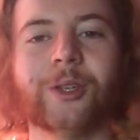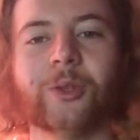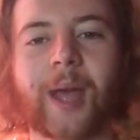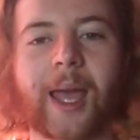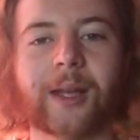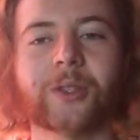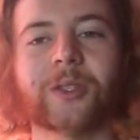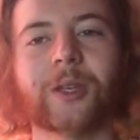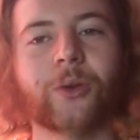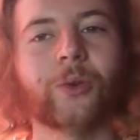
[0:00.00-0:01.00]
to act
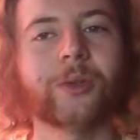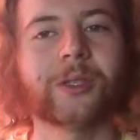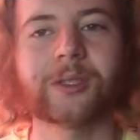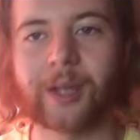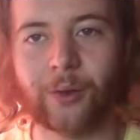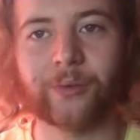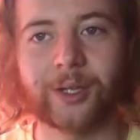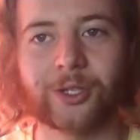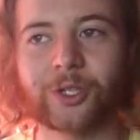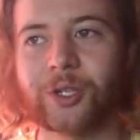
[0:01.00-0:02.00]
so
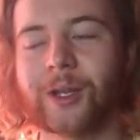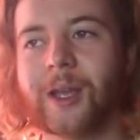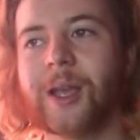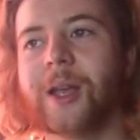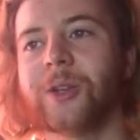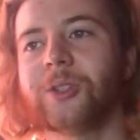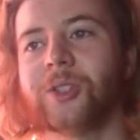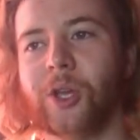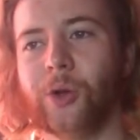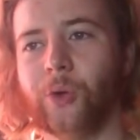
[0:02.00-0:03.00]
selfish.
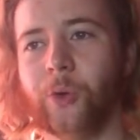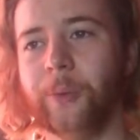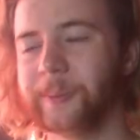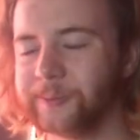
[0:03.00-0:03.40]
So